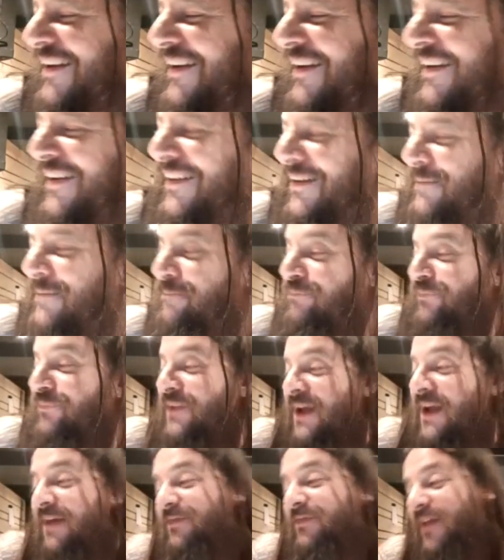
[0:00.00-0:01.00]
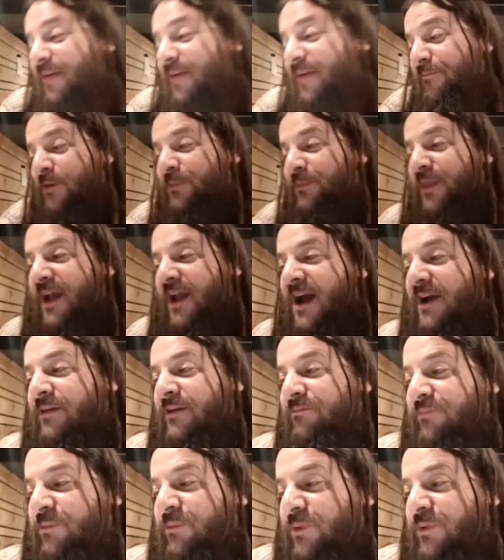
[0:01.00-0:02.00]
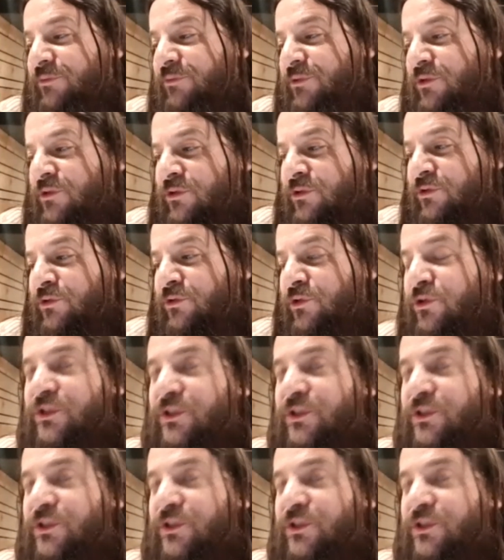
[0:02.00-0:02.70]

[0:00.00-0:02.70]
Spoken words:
And then from there, you